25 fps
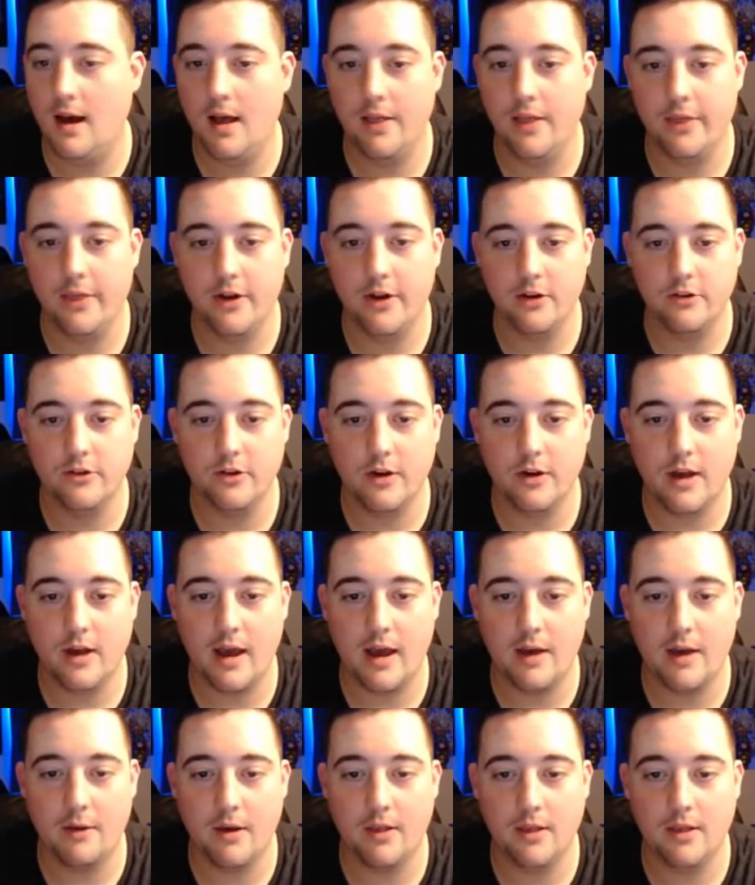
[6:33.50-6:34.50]
there's your
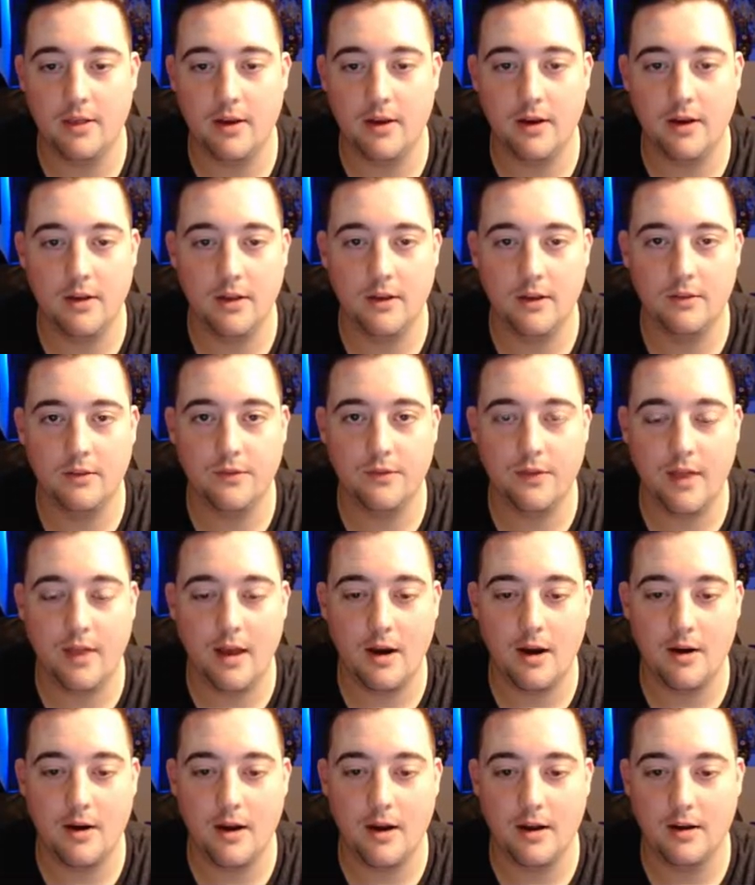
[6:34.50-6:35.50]
guy right there. You like to fly
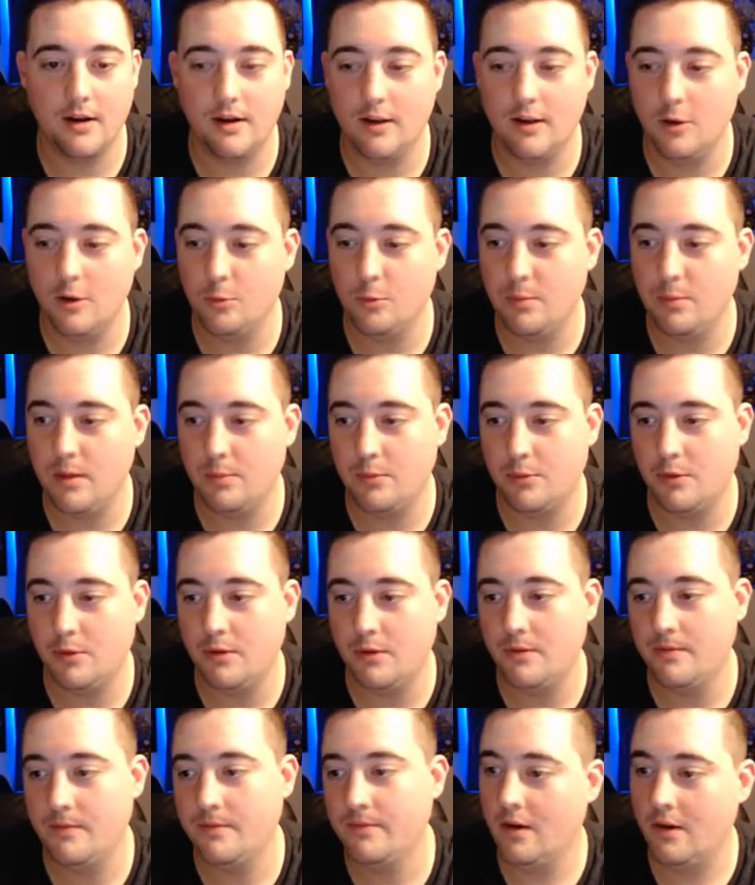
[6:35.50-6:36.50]
around and heal people.
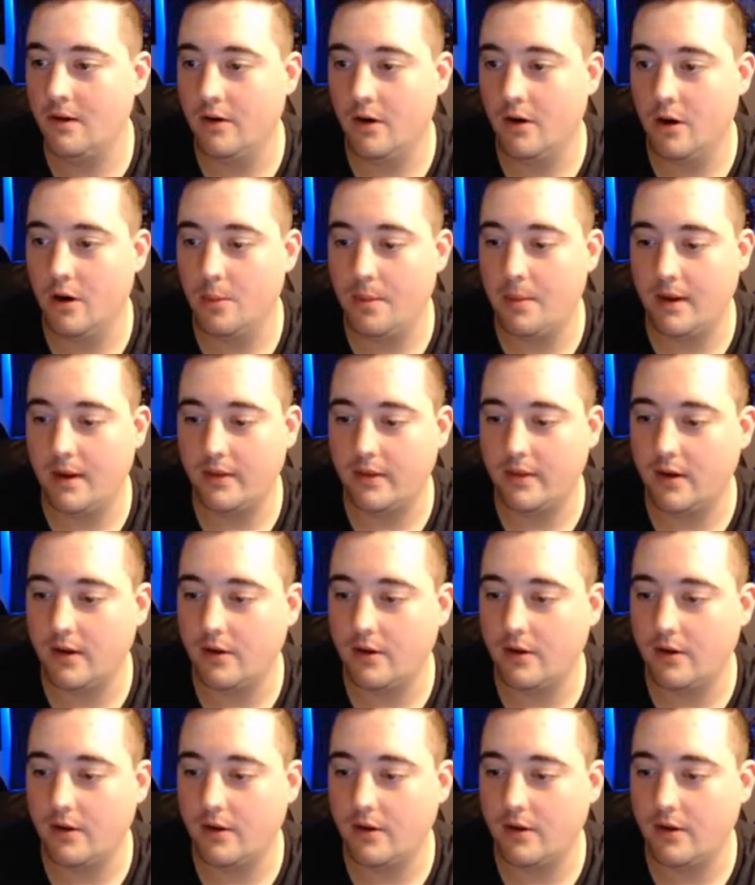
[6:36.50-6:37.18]
You're all about that